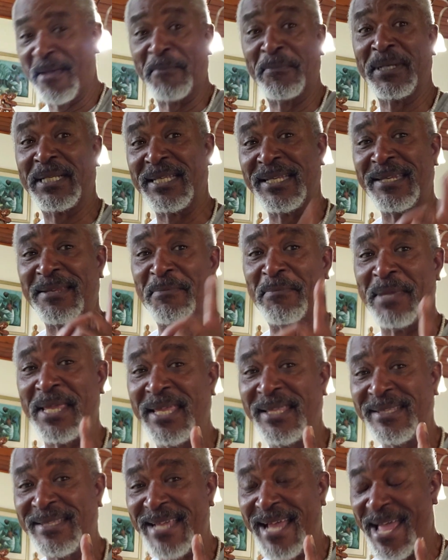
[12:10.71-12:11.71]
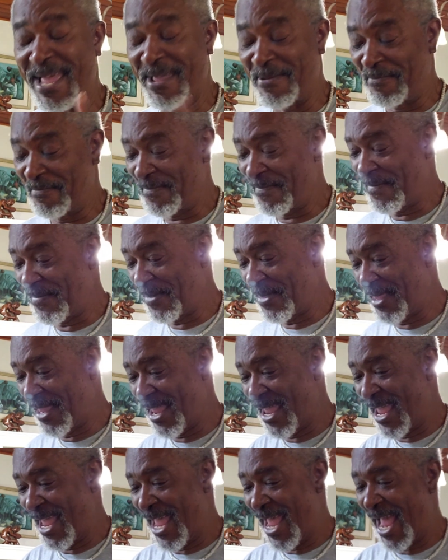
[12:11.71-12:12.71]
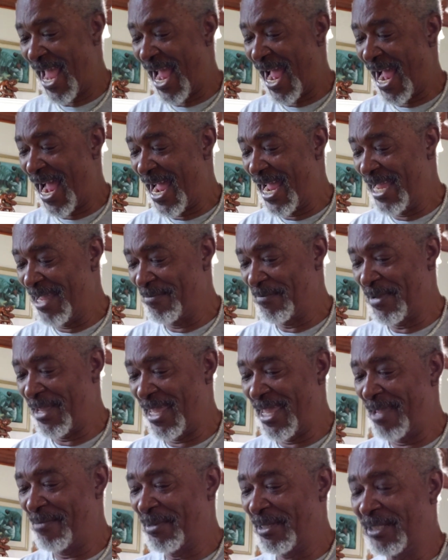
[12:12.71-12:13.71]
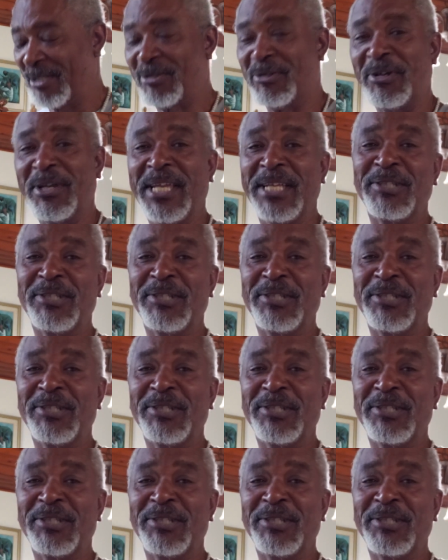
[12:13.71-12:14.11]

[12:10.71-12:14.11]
But in the meantime, I am able to